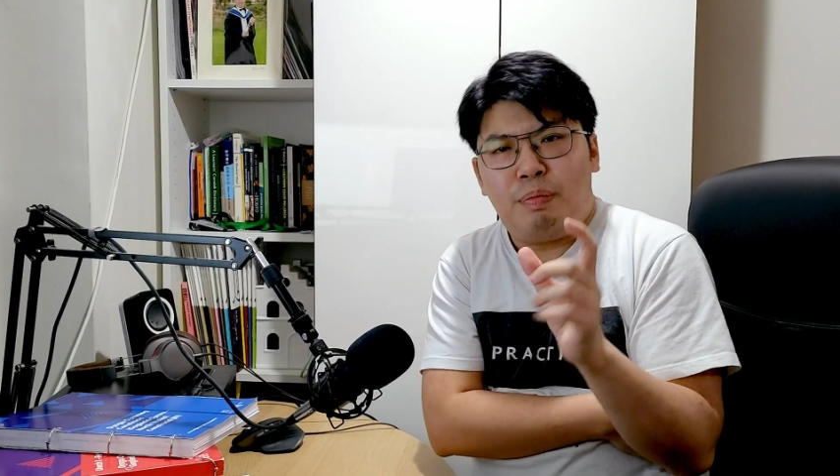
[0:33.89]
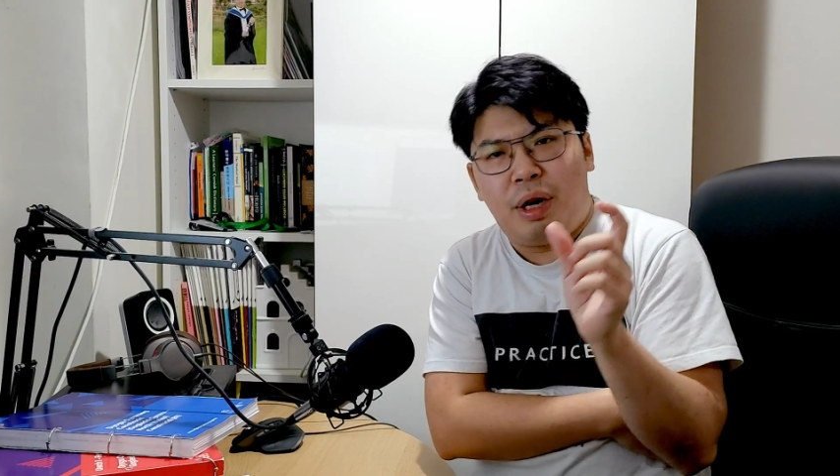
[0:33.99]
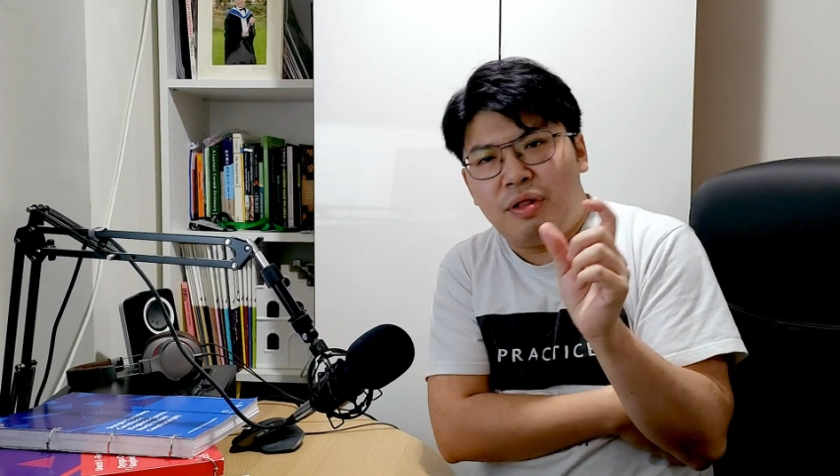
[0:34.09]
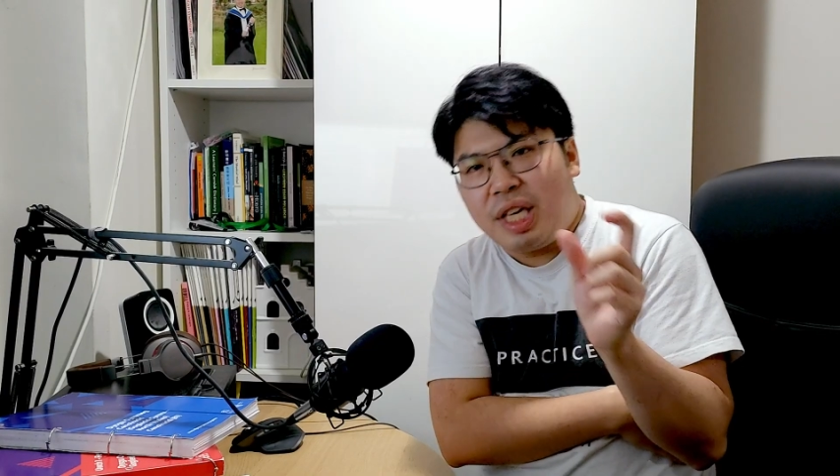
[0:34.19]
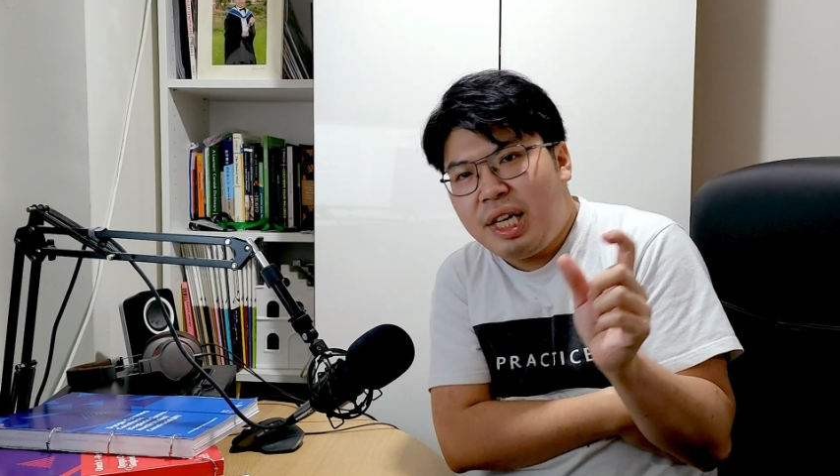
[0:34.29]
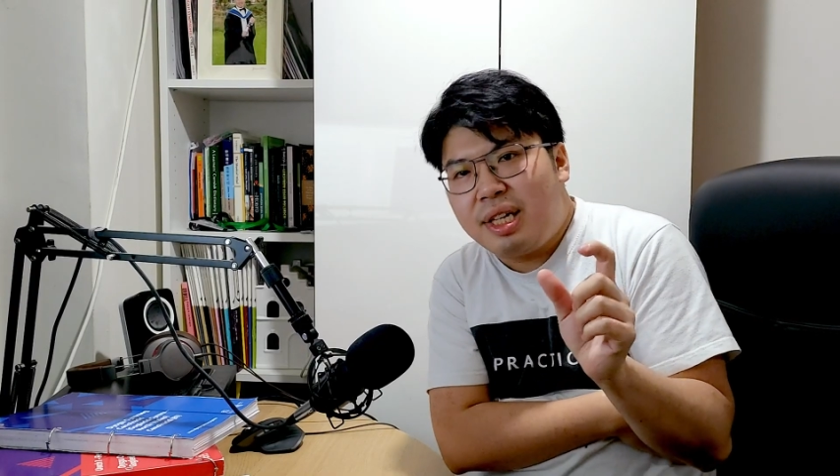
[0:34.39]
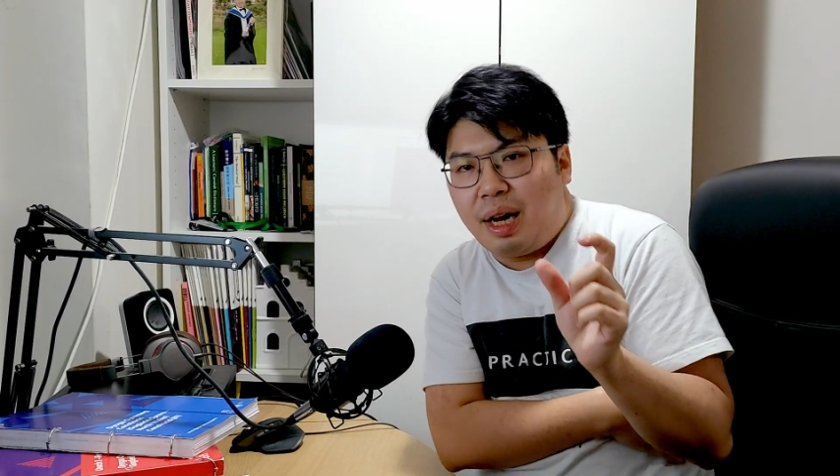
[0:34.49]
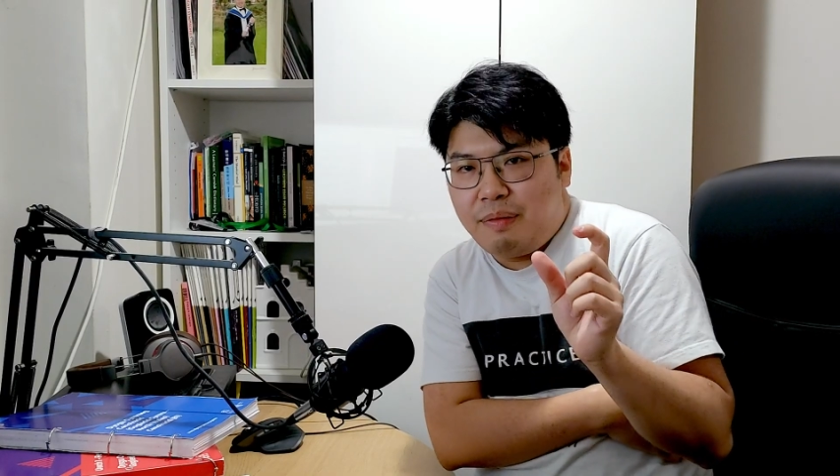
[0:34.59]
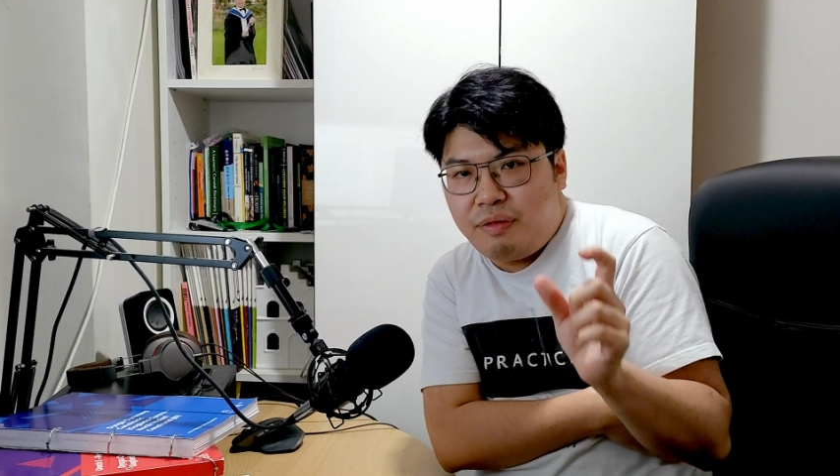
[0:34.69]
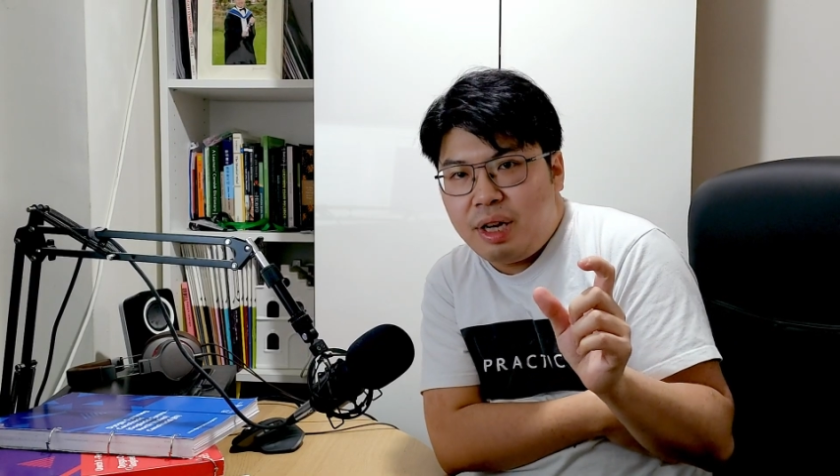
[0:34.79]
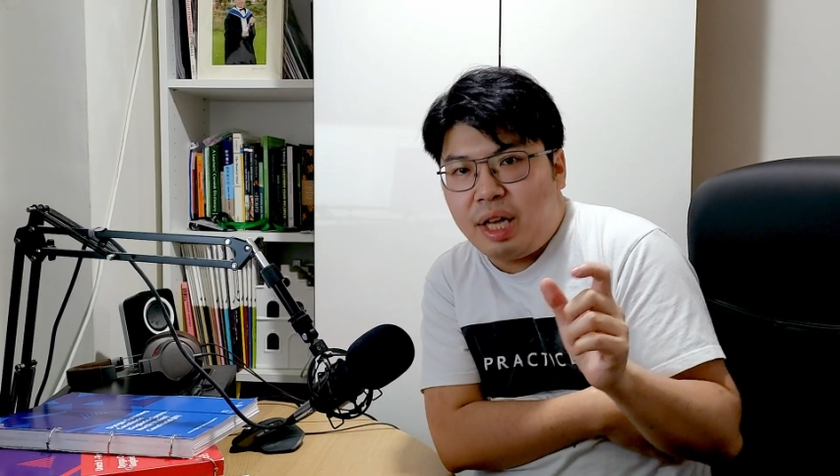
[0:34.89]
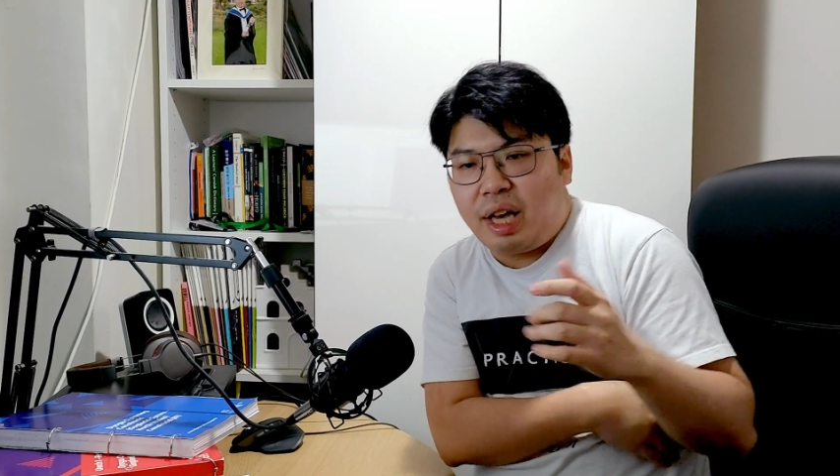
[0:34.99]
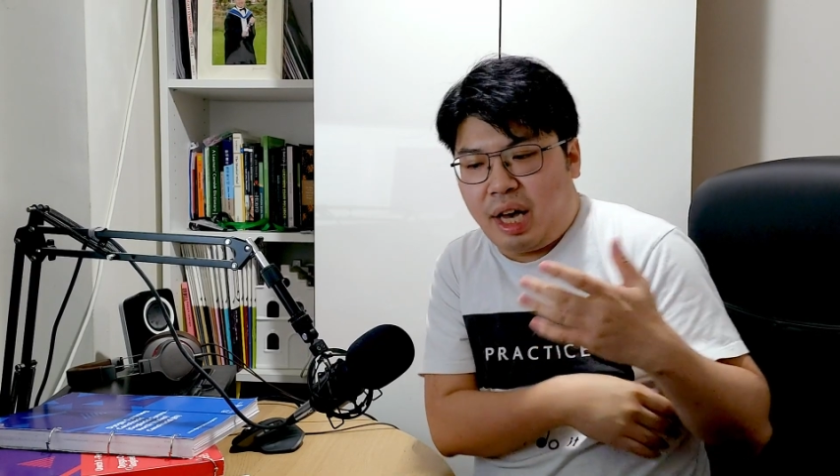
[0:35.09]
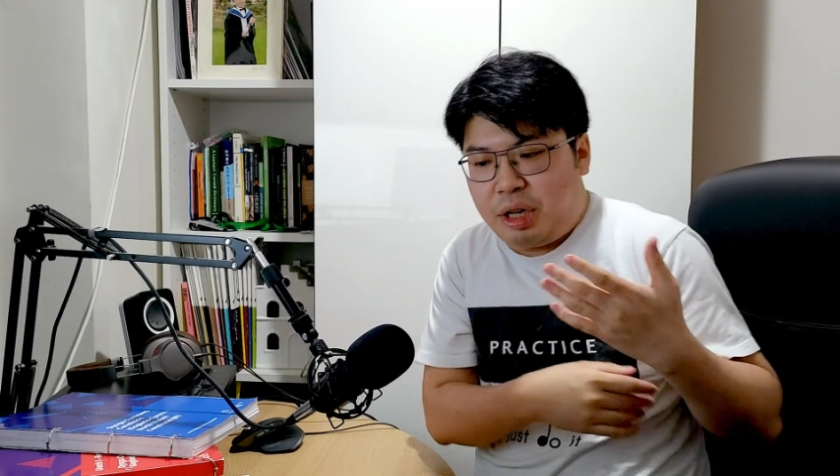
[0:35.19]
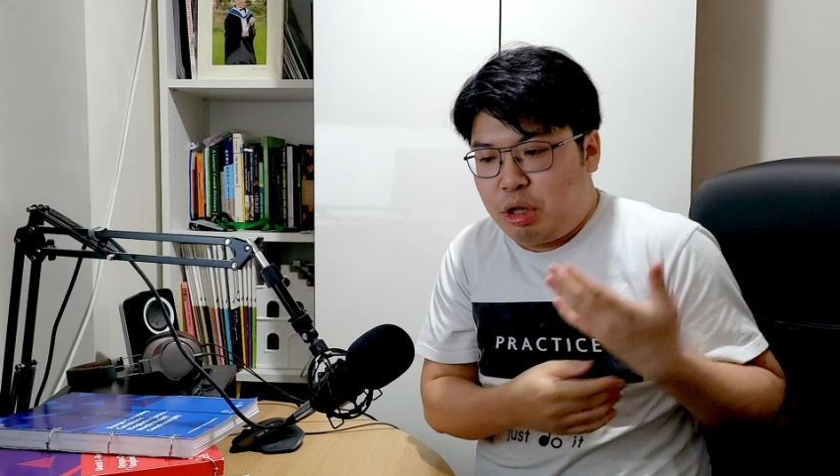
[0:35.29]
part of the ease that I'm
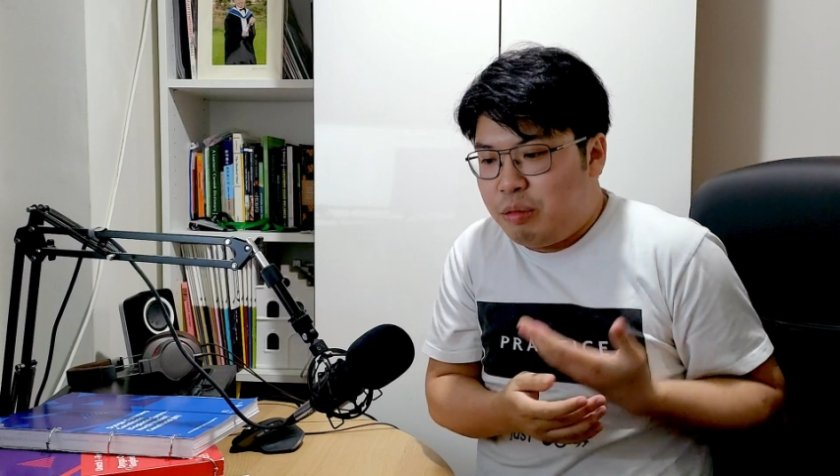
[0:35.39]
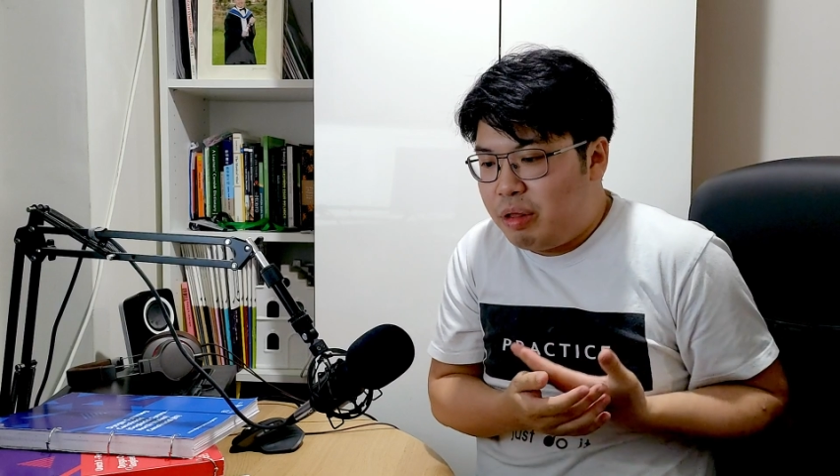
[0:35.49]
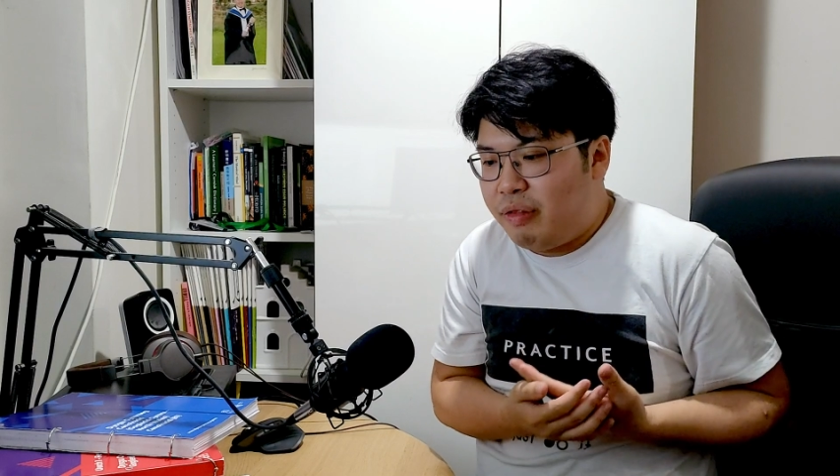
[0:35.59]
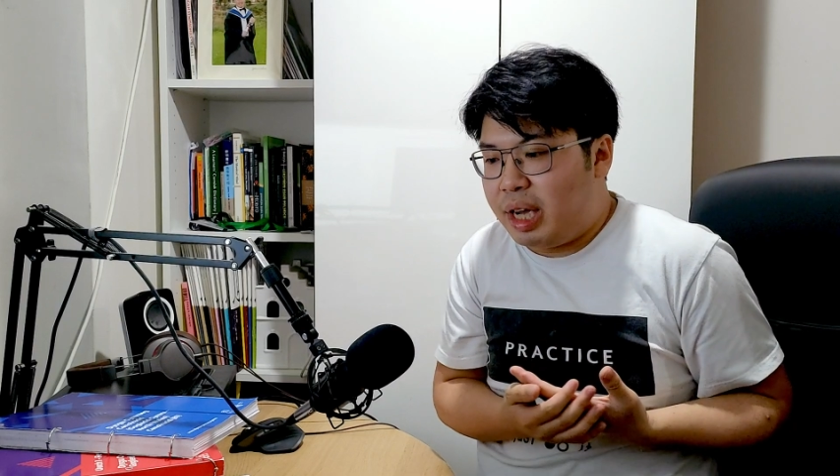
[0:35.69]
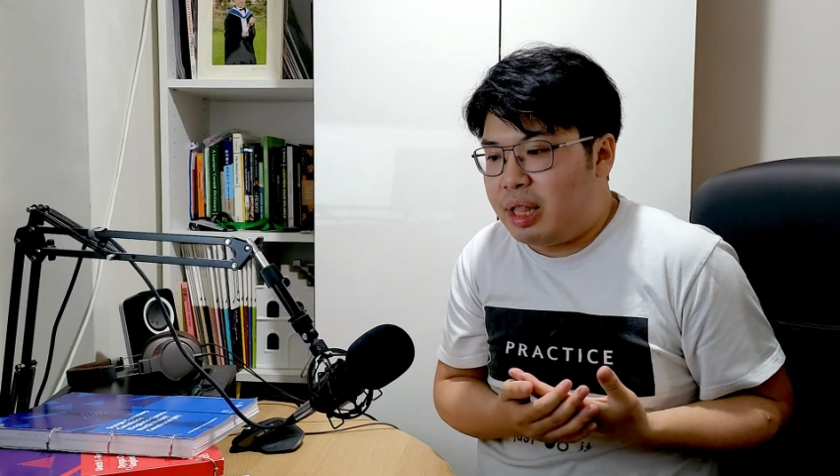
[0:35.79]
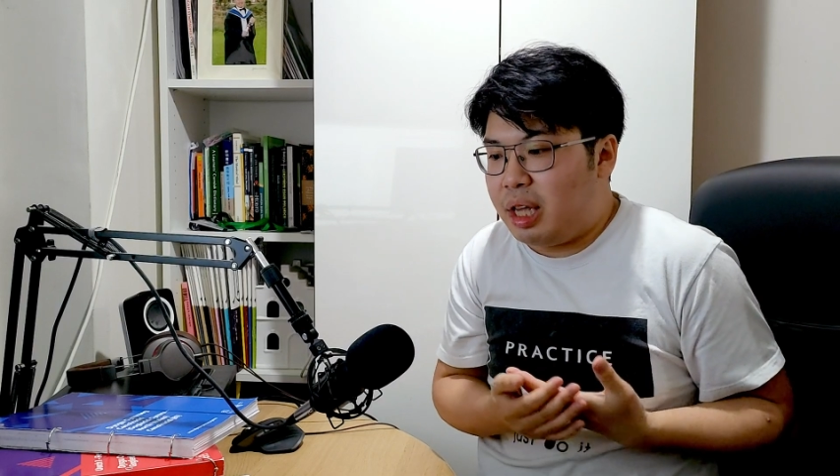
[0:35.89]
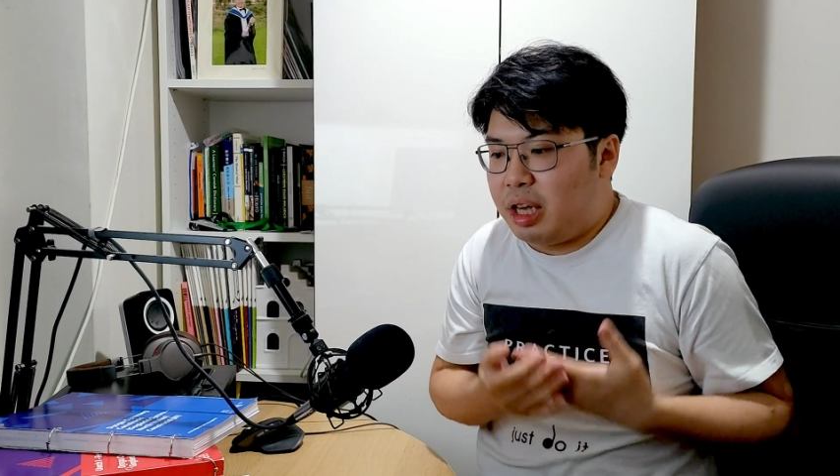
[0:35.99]
feeling has to do with the fact